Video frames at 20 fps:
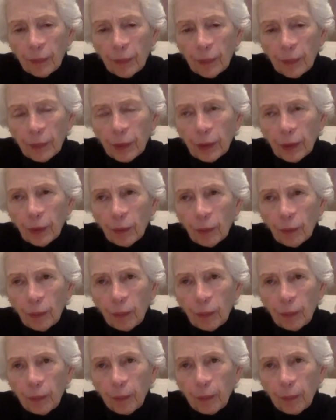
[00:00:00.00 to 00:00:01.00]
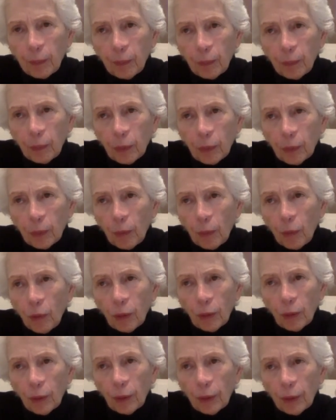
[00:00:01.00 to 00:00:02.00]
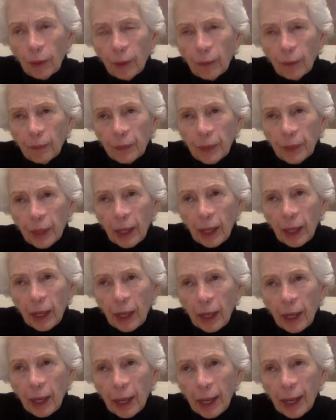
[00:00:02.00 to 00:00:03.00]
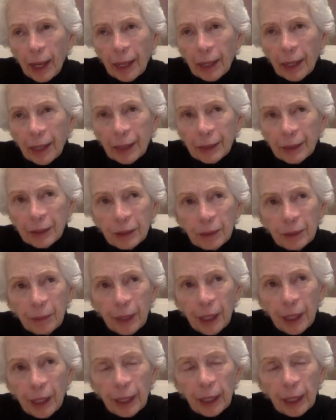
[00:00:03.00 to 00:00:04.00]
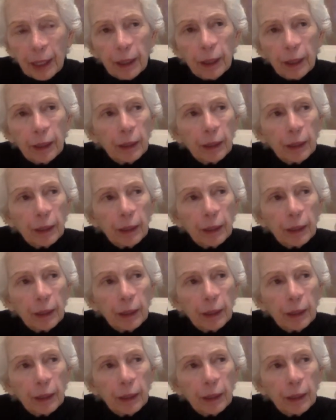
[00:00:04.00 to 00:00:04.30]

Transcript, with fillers: there were more anti-Semitic